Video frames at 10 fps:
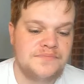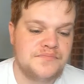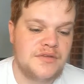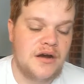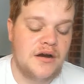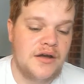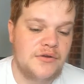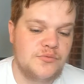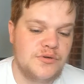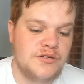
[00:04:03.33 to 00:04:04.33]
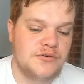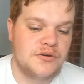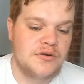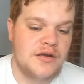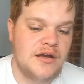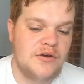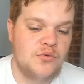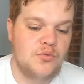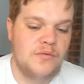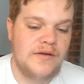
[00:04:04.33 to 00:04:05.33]
I will
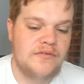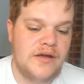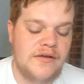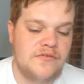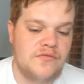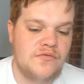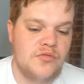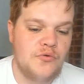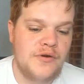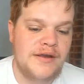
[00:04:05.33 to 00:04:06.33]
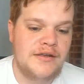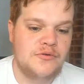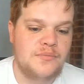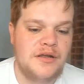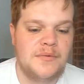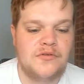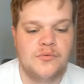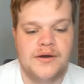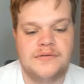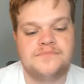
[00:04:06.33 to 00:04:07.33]
go with a 3-0 Plymouth
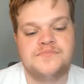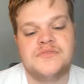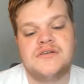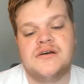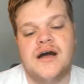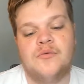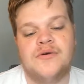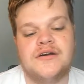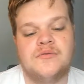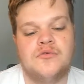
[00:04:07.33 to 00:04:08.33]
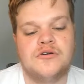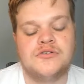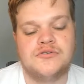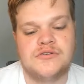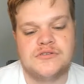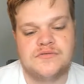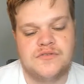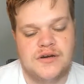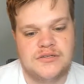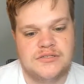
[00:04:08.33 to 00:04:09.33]
win. And Wycombe Wanderers
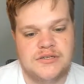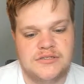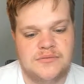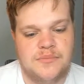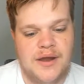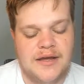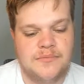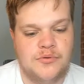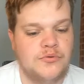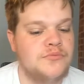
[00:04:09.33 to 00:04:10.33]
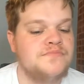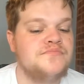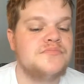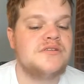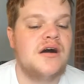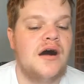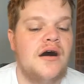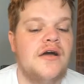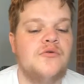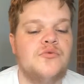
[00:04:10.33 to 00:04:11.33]
versus Blackpool,
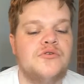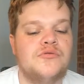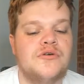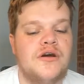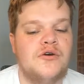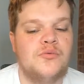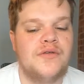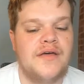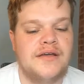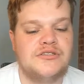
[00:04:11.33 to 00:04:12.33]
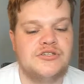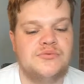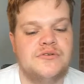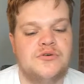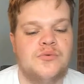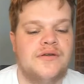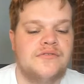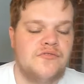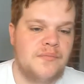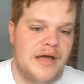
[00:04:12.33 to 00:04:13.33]
I will go with a 2-0 win
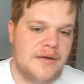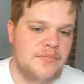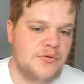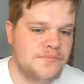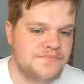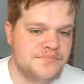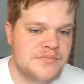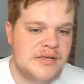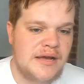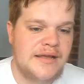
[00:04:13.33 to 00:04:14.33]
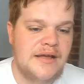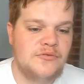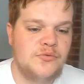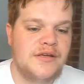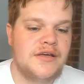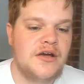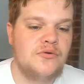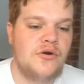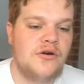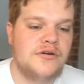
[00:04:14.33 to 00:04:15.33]
for Blackpool. And then we
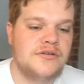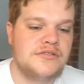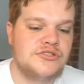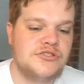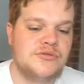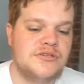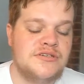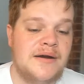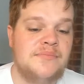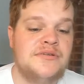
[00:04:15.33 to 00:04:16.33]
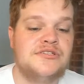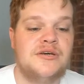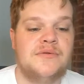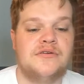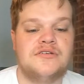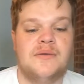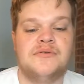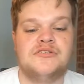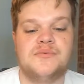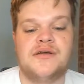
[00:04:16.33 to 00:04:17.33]
go on to the Championship. Now the
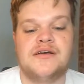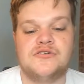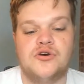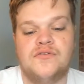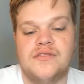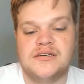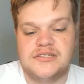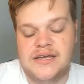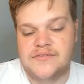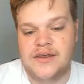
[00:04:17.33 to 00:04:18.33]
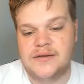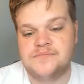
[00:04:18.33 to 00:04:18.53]
Championship kicks off this evening.